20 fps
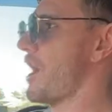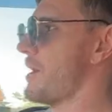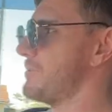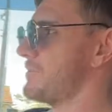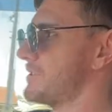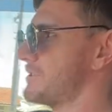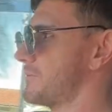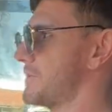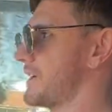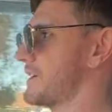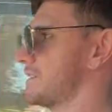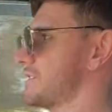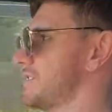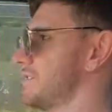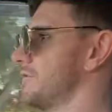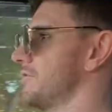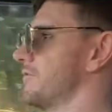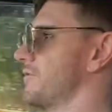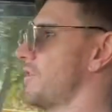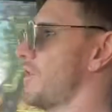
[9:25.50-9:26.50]

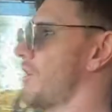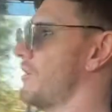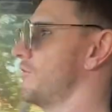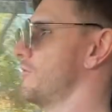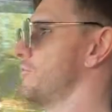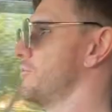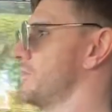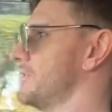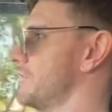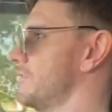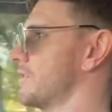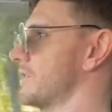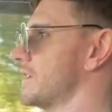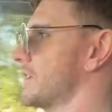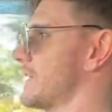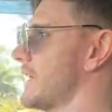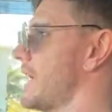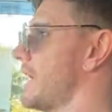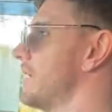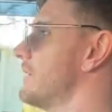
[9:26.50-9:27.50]
perspective, I would be
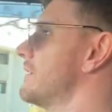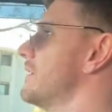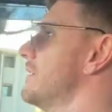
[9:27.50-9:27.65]
looking at